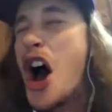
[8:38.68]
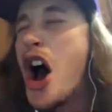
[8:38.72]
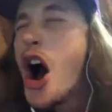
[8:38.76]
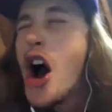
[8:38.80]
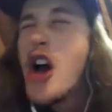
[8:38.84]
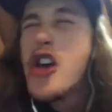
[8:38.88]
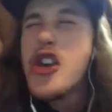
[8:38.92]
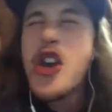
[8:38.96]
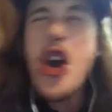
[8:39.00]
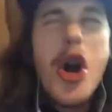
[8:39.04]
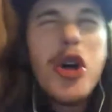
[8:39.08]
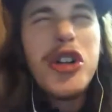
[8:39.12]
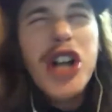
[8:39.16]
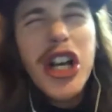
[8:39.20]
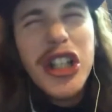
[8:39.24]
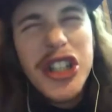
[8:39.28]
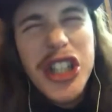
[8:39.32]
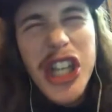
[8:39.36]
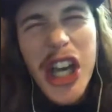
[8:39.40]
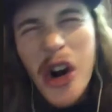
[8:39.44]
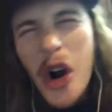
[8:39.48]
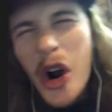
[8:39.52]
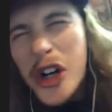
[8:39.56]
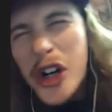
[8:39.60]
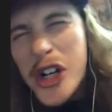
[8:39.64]
you just get
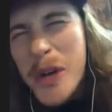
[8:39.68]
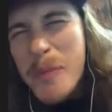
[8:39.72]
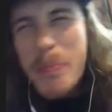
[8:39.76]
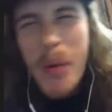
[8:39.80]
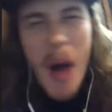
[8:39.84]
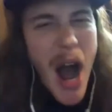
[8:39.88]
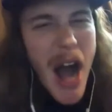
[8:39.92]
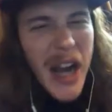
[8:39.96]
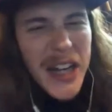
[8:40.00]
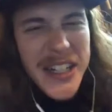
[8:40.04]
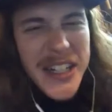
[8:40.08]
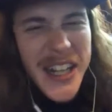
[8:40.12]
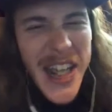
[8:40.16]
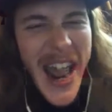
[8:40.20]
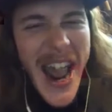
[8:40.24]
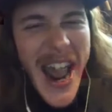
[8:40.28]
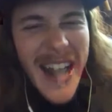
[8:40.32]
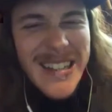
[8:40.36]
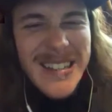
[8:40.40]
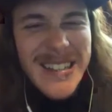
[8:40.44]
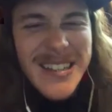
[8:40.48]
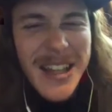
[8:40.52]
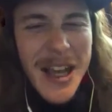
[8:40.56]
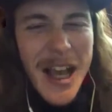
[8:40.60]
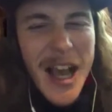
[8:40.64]
on your
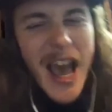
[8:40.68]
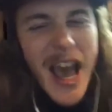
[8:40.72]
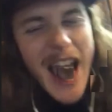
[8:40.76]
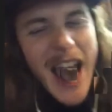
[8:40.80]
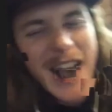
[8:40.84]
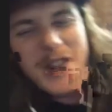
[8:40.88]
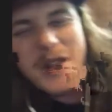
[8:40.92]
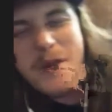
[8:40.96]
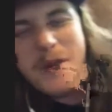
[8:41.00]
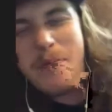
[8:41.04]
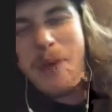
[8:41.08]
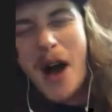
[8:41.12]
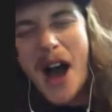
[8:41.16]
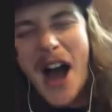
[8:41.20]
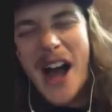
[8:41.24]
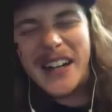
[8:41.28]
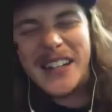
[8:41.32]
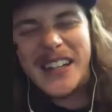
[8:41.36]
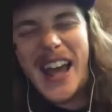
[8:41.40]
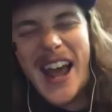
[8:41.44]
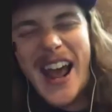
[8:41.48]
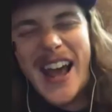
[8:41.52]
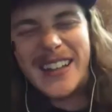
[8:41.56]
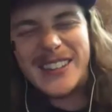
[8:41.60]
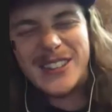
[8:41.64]
podcast and you
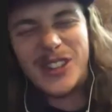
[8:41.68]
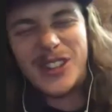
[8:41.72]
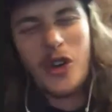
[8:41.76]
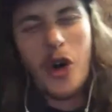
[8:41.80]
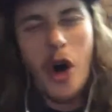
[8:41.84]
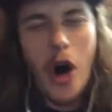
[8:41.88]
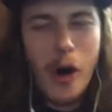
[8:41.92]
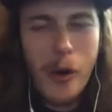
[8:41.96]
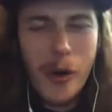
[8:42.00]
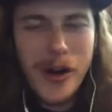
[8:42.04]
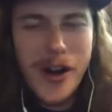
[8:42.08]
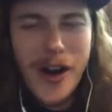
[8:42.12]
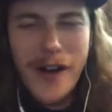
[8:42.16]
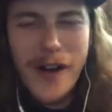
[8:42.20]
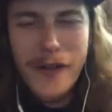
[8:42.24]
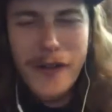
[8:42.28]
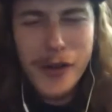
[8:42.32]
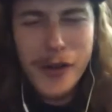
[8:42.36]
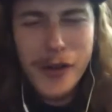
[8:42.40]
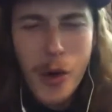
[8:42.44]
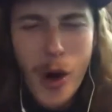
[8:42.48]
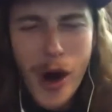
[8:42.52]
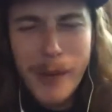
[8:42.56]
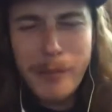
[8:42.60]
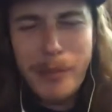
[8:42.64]
podcast all whatever you
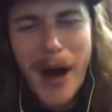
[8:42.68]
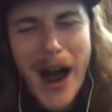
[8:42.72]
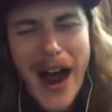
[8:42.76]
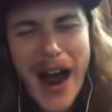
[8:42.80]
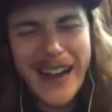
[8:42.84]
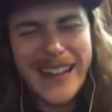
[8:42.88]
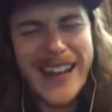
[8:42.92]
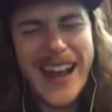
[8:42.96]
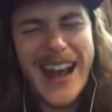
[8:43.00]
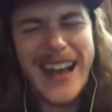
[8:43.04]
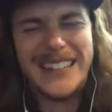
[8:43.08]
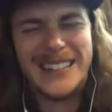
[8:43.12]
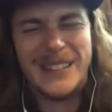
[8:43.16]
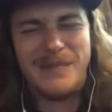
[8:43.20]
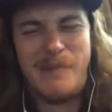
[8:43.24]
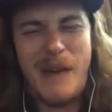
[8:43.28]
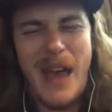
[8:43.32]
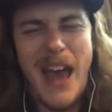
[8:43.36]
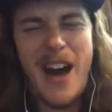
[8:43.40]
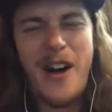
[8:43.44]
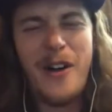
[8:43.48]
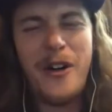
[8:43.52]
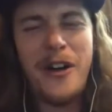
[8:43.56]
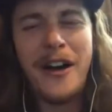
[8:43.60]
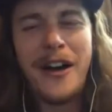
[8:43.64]
want to podcast
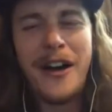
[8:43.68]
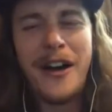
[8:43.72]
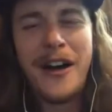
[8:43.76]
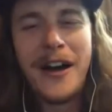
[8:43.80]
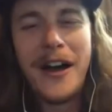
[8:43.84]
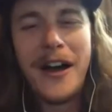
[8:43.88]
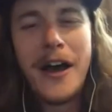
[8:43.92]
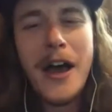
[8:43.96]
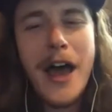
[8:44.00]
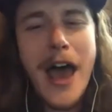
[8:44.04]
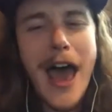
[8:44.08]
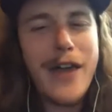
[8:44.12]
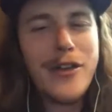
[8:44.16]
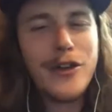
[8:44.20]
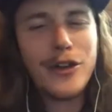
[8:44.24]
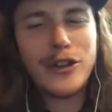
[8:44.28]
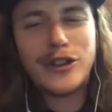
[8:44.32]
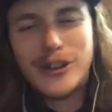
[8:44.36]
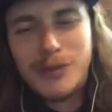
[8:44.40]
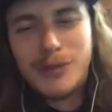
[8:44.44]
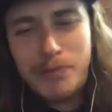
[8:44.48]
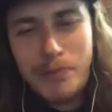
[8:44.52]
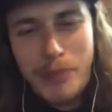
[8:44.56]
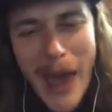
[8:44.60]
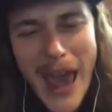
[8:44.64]
about, and there's
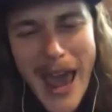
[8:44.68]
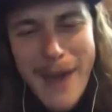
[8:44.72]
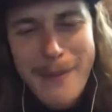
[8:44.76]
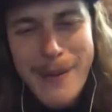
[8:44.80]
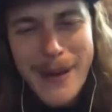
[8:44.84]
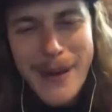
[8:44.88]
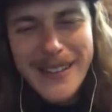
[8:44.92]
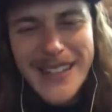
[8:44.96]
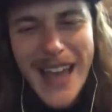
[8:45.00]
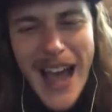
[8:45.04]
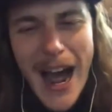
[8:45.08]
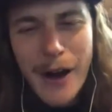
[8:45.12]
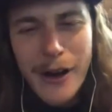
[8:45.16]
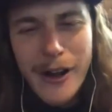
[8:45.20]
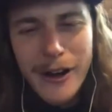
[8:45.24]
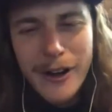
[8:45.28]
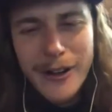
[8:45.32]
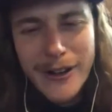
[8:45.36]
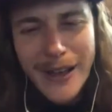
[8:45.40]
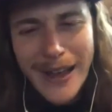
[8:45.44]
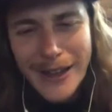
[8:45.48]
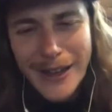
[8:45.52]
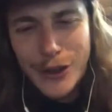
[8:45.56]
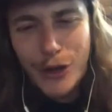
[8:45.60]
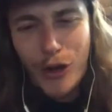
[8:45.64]
babies out here
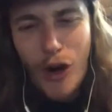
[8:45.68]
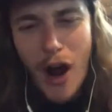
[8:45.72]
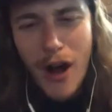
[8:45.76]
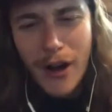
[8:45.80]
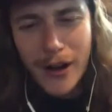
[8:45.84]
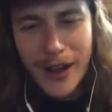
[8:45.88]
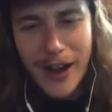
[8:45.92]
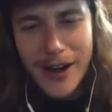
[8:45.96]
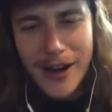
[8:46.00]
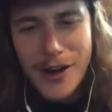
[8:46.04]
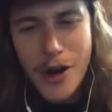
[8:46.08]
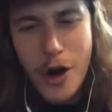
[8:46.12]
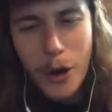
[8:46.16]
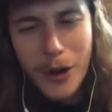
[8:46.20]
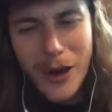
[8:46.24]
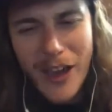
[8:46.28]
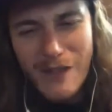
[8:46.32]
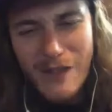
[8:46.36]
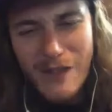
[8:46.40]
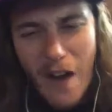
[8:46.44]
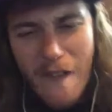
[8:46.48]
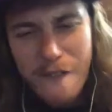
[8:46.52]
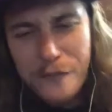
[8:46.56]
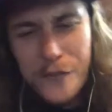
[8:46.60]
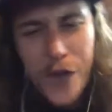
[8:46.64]
getting drunk and you don't give
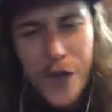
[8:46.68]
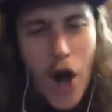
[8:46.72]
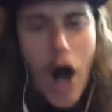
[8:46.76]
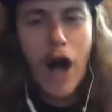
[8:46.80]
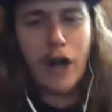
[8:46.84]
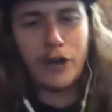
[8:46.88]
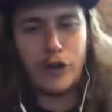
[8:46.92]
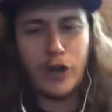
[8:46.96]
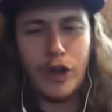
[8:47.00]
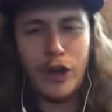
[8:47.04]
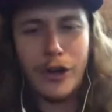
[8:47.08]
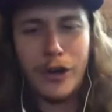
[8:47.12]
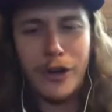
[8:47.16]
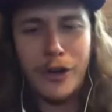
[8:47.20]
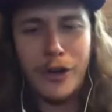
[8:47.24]
a fuck, dude.